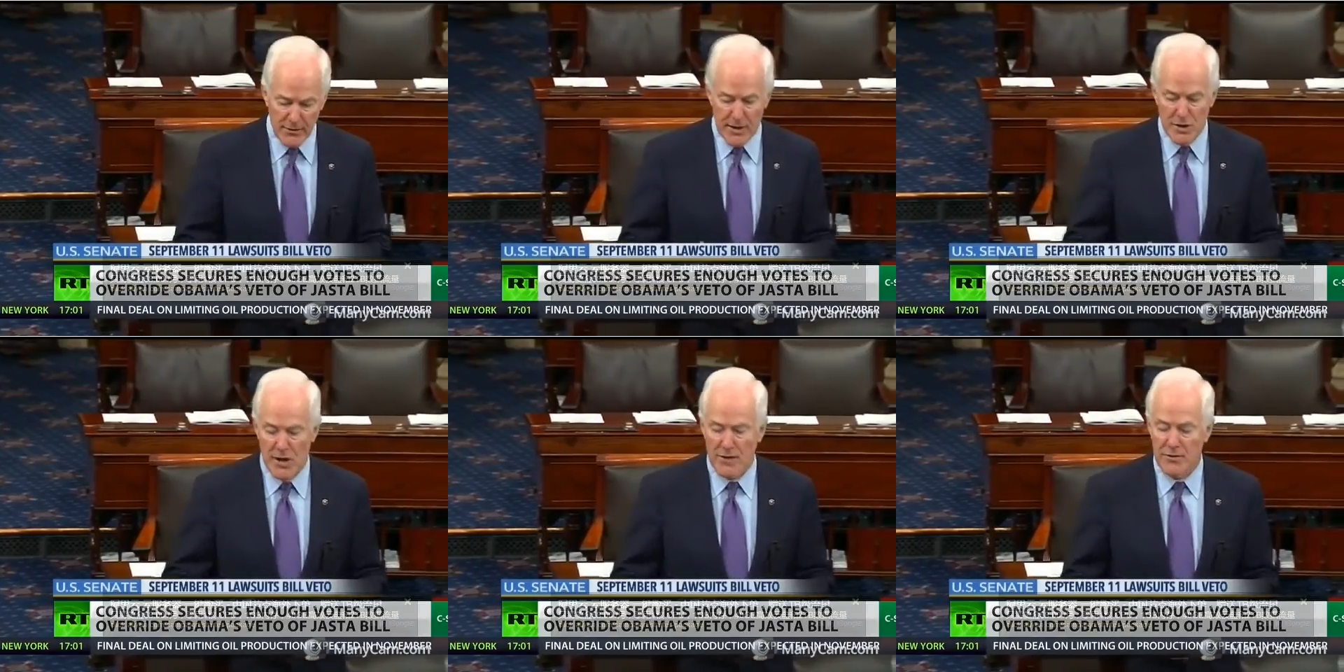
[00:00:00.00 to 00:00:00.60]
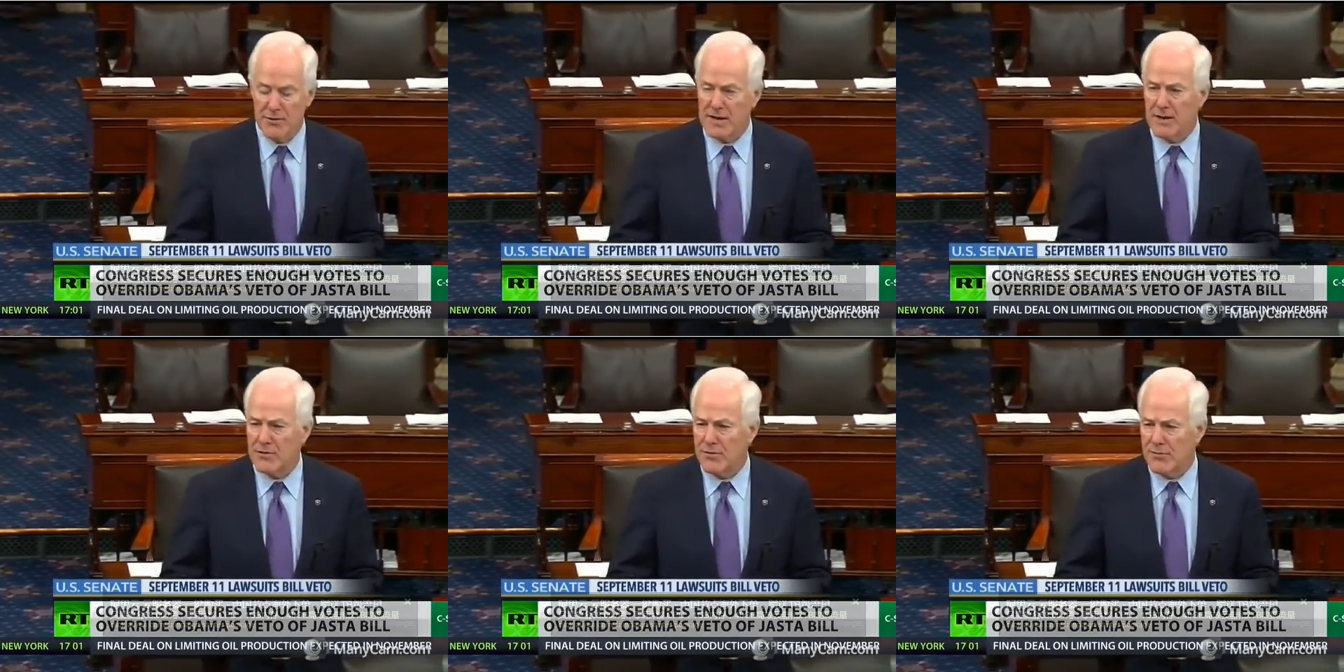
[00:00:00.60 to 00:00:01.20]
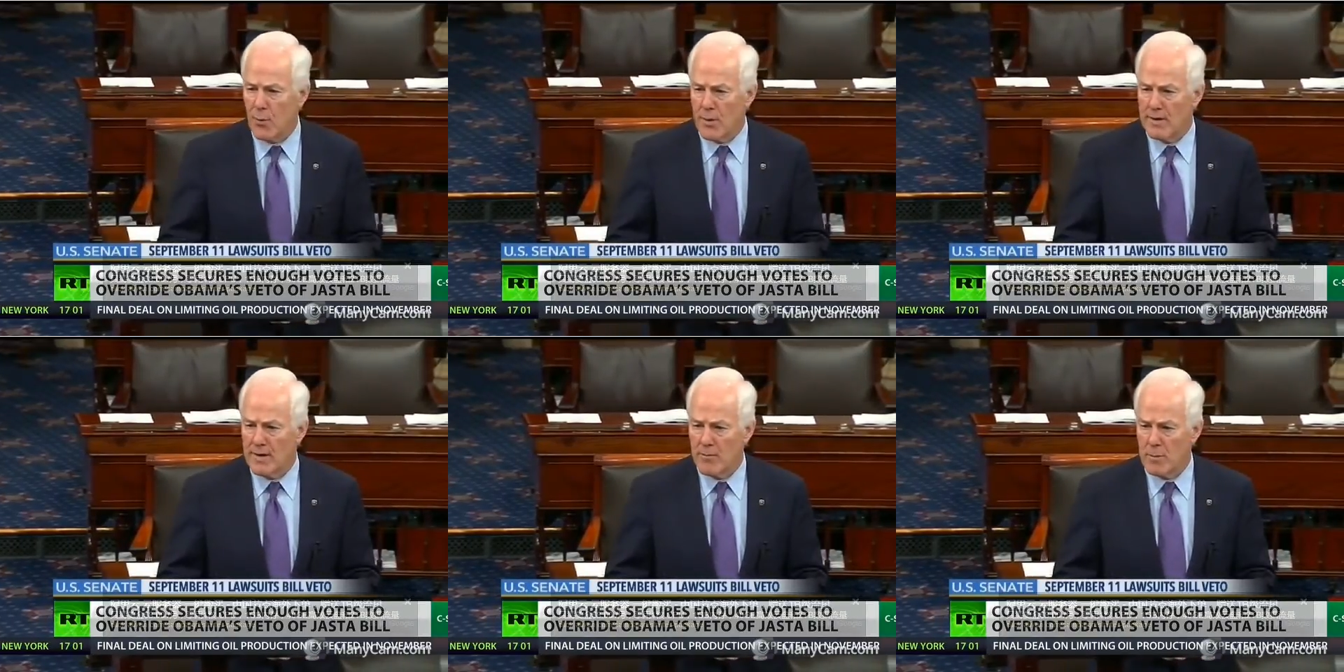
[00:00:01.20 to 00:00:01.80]
to seek justice against a
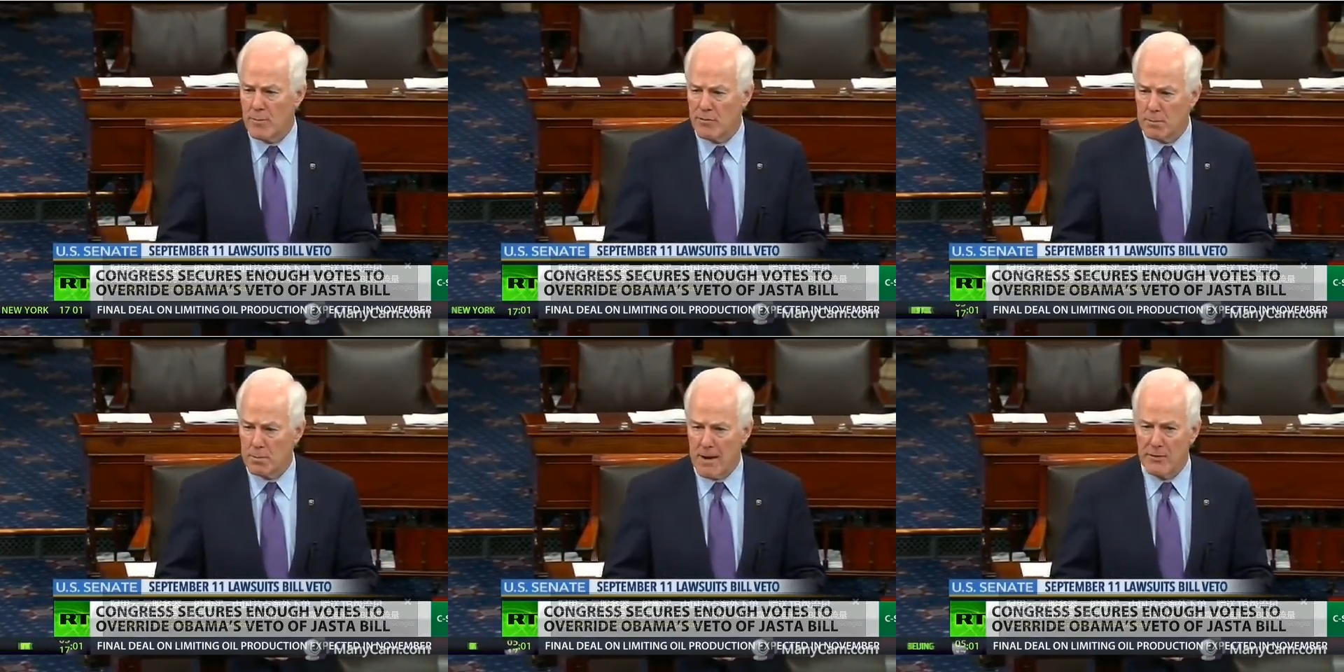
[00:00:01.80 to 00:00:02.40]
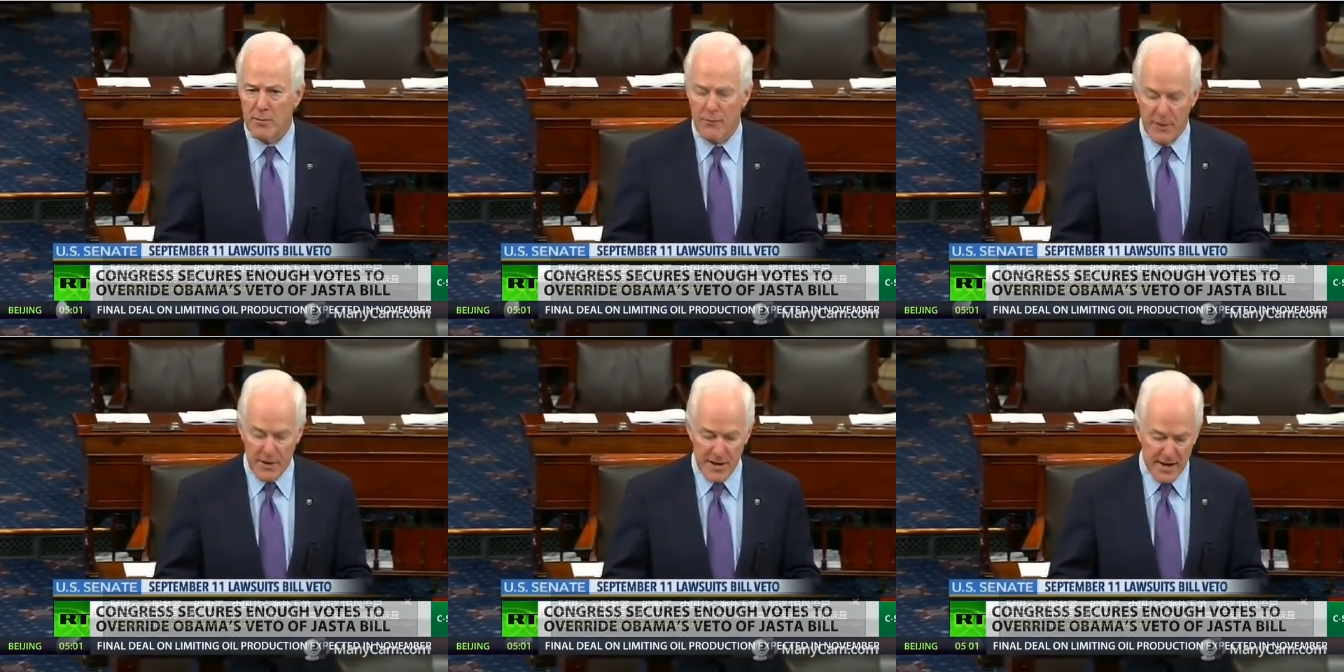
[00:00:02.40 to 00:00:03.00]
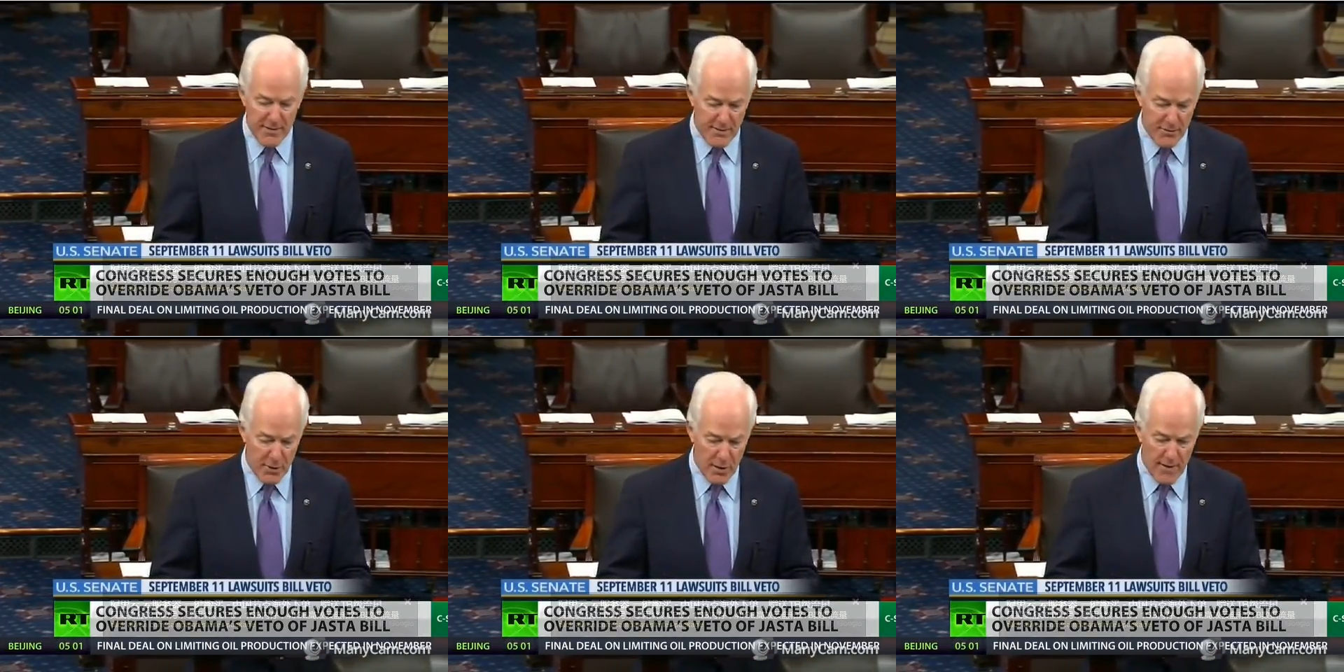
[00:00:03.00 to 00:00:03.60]
foreign government responsible for the
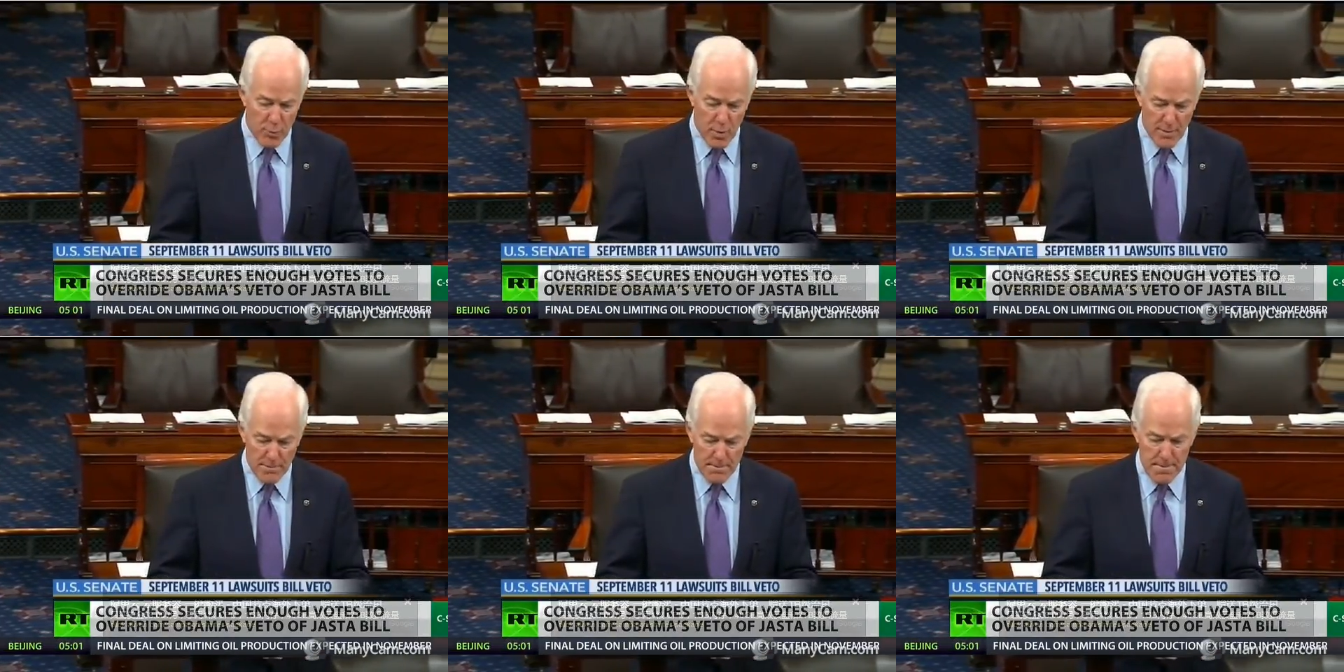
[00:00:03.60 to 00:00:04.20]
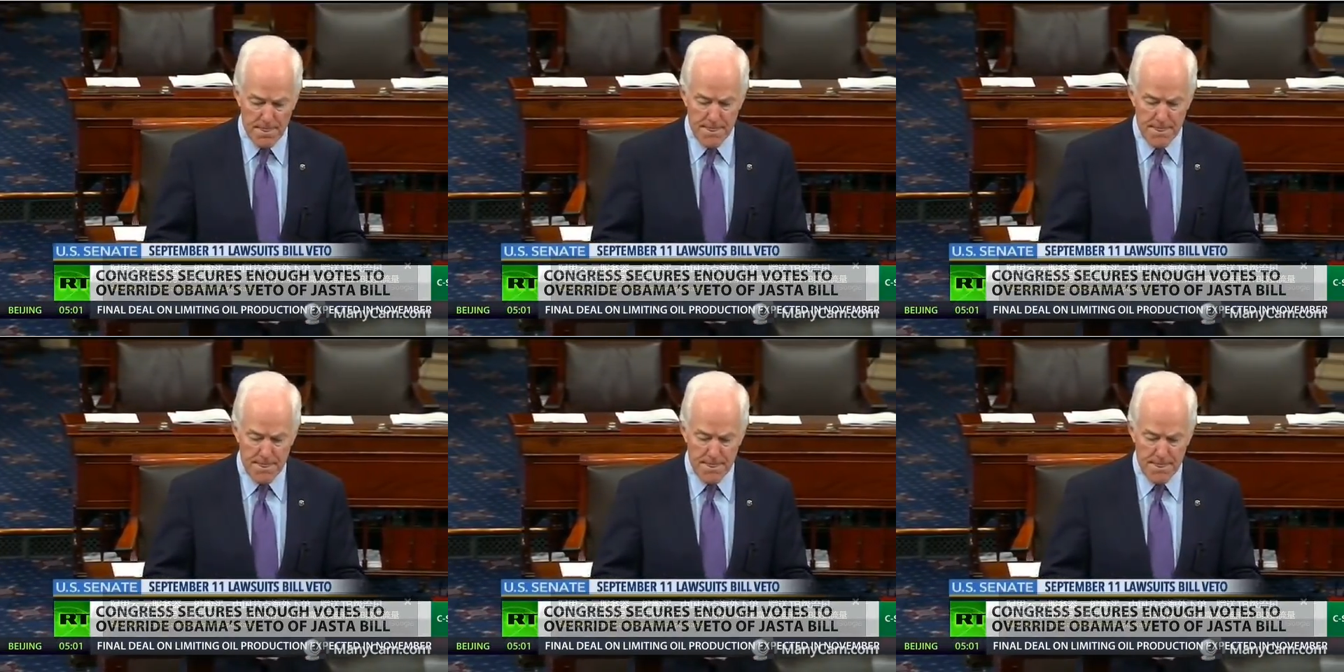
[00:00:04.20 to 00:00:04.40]
death of their loved one?